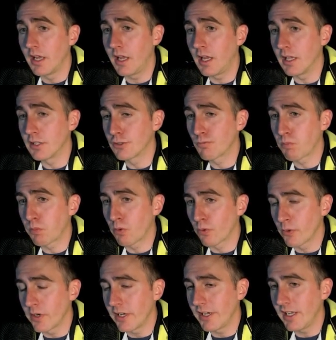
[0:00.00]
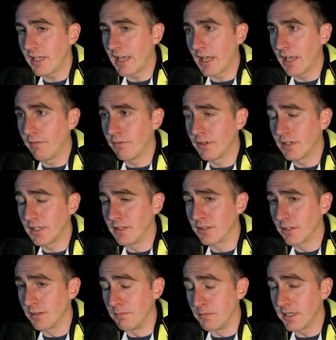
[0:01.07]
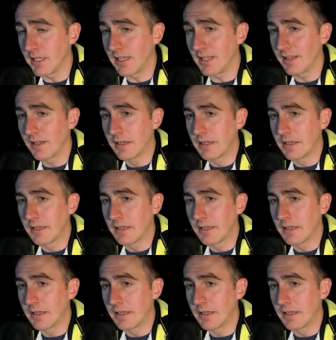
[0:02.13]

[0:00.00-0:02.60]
it's pretty evident to me